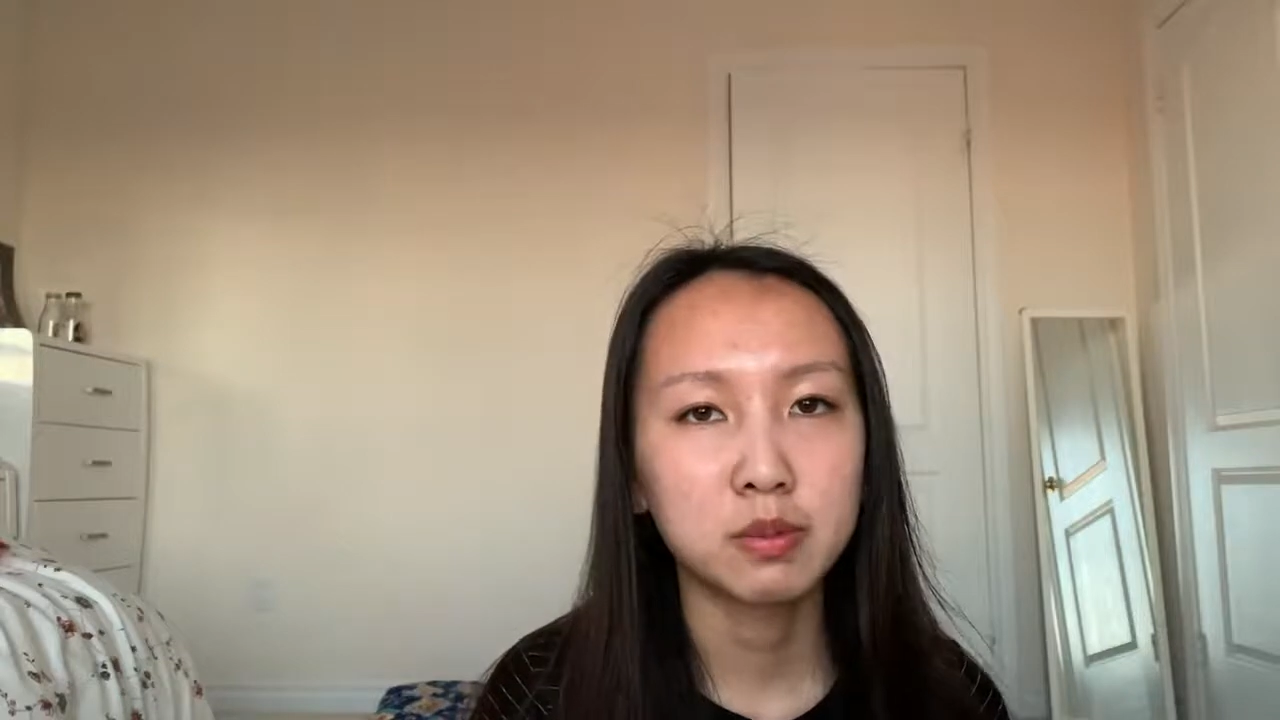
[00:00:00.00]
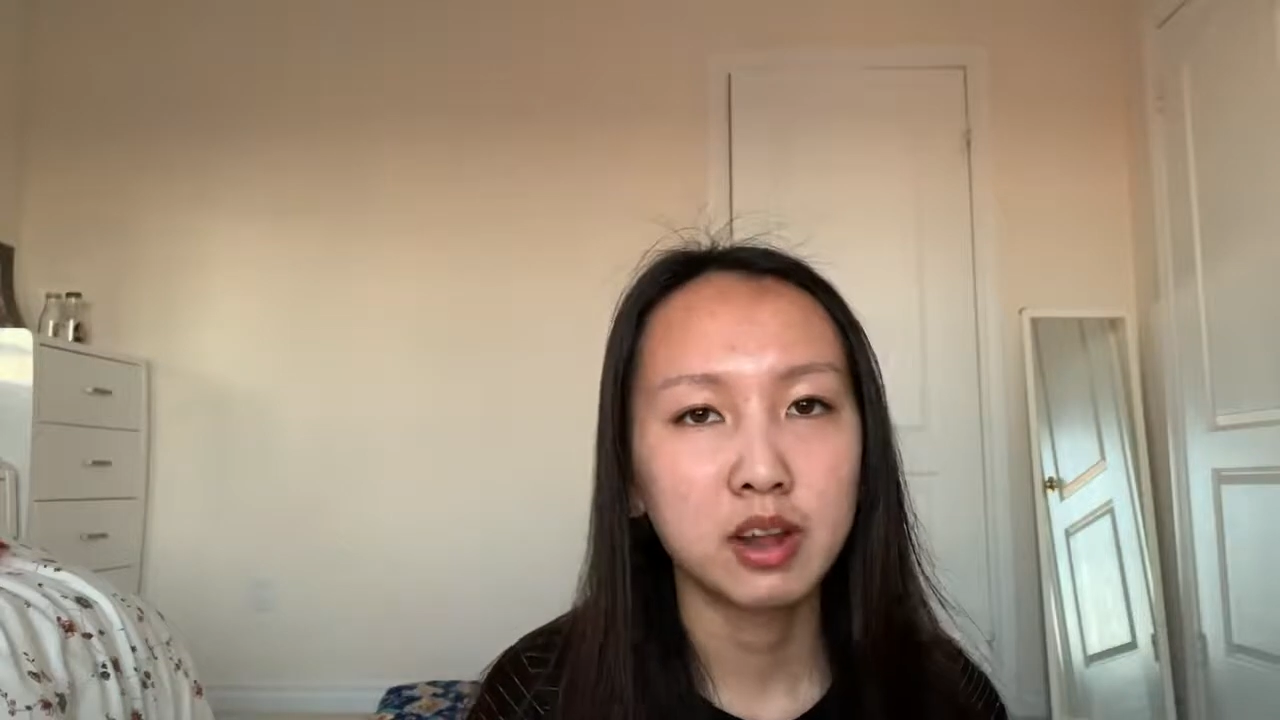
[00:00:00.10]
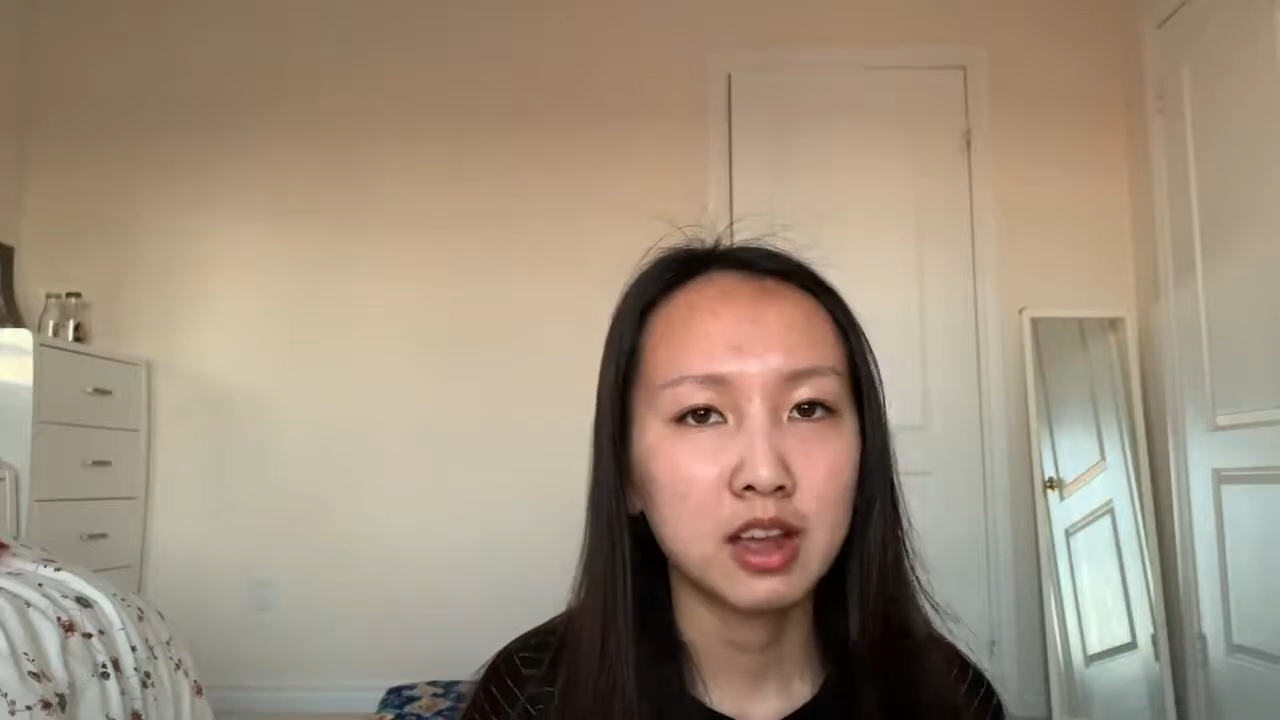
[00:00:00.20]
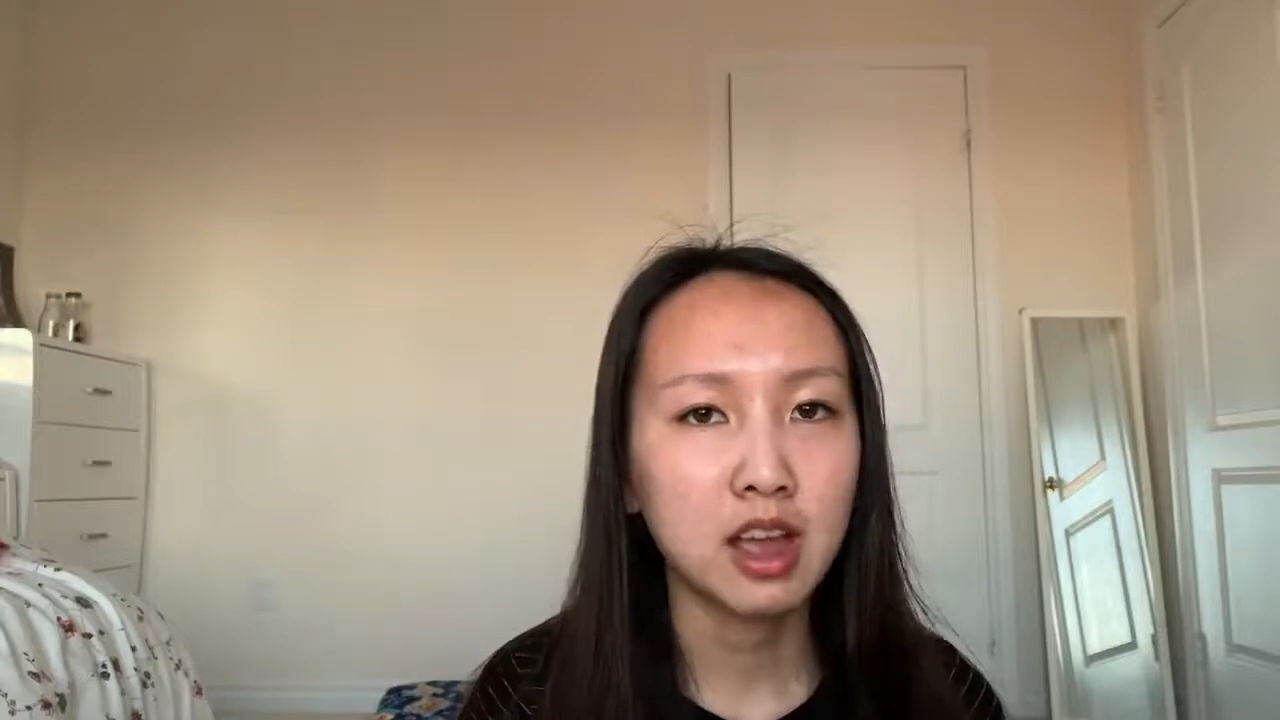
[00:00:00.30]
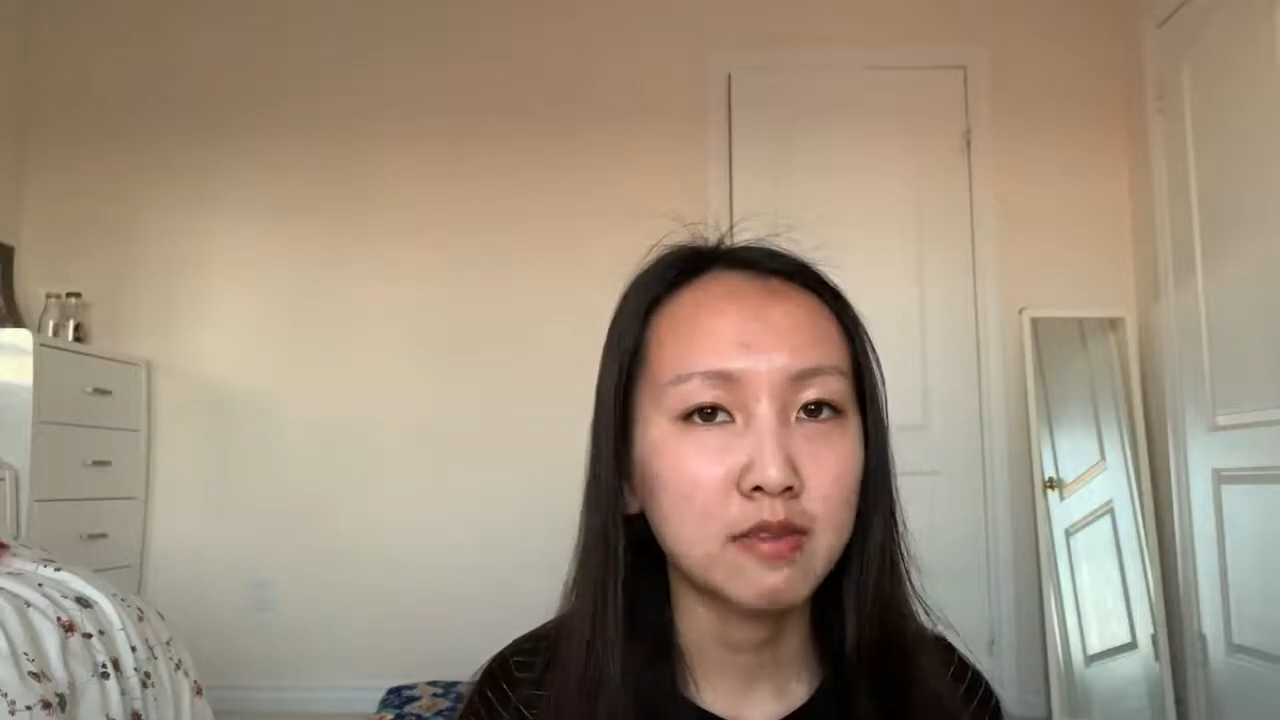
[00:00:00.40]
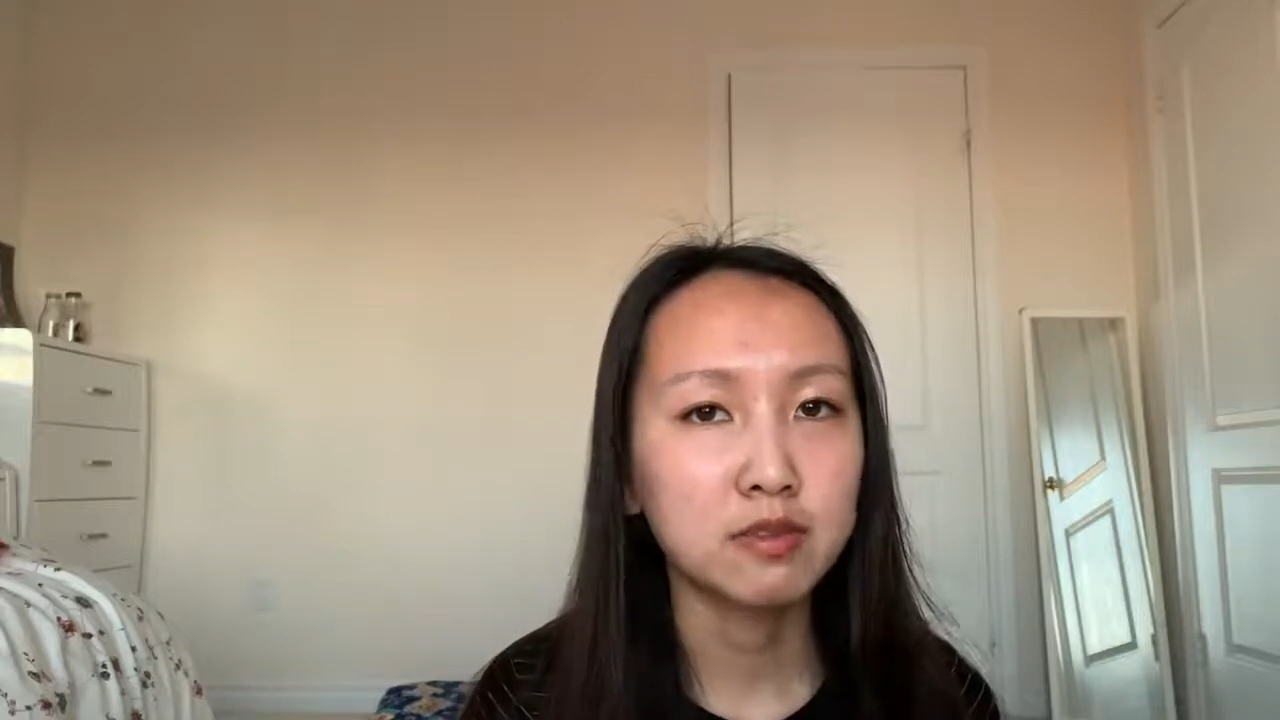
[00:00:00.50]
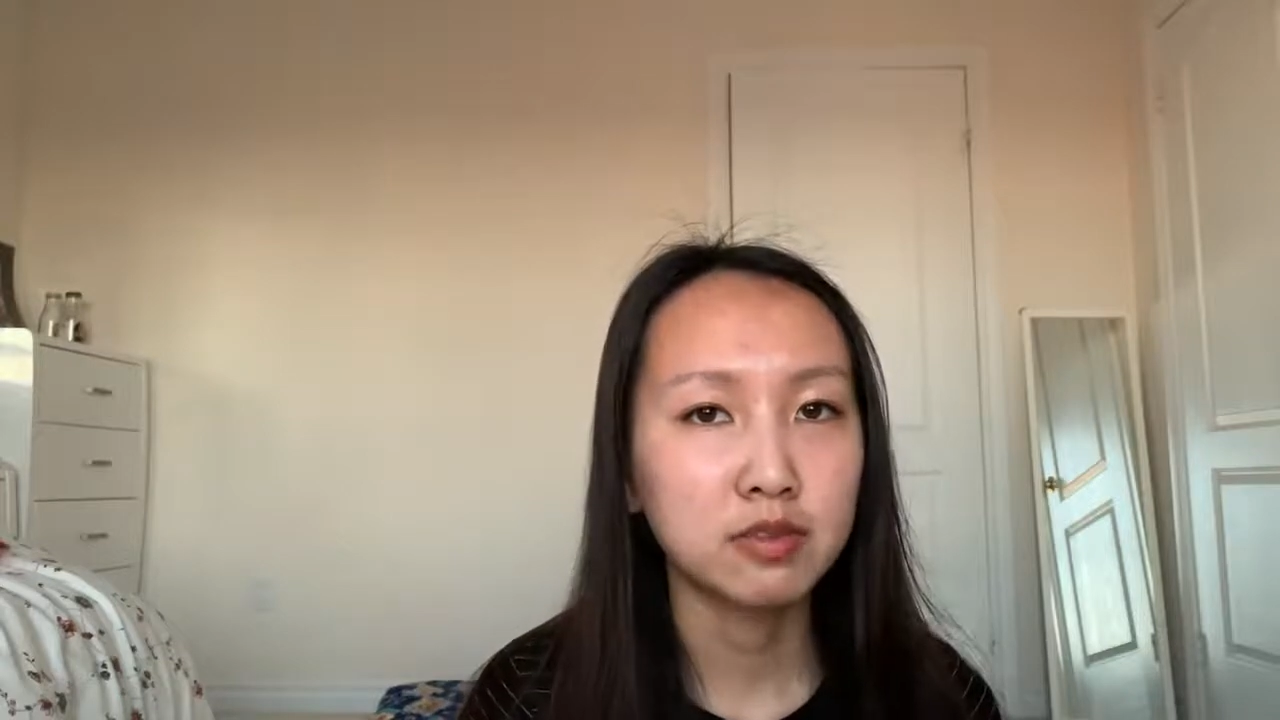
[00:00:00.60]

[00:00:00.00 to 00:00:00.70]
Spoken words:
but I haven't